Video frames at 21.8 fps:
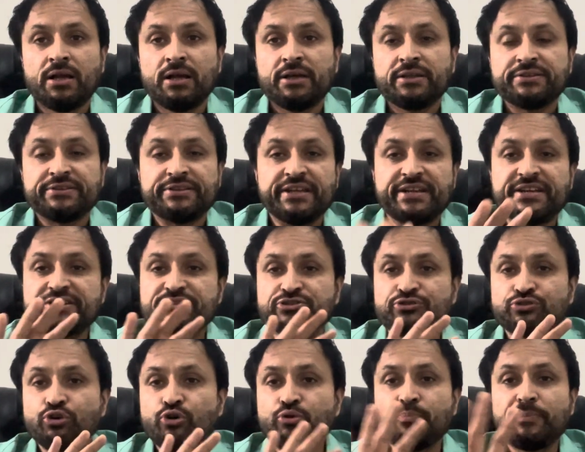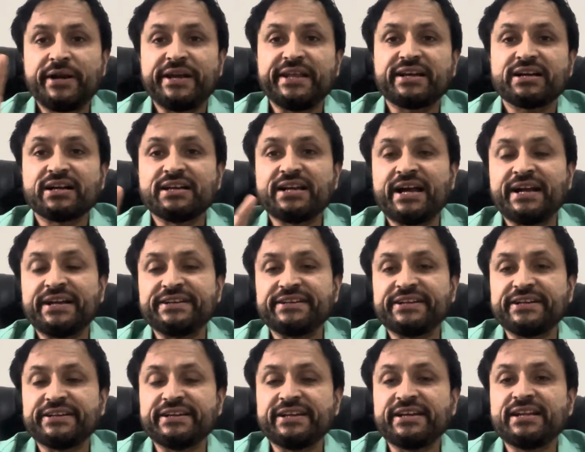There is no medical
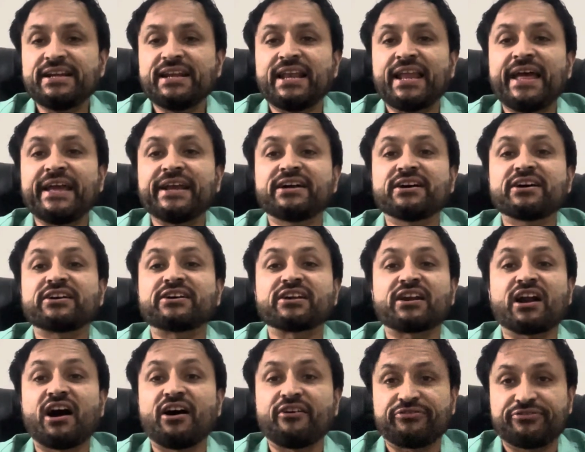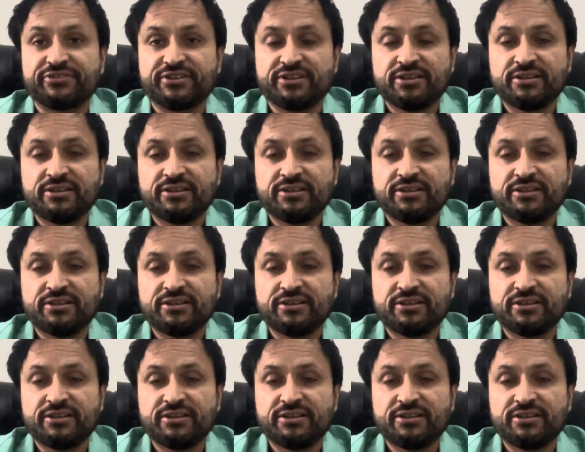entity like a graft.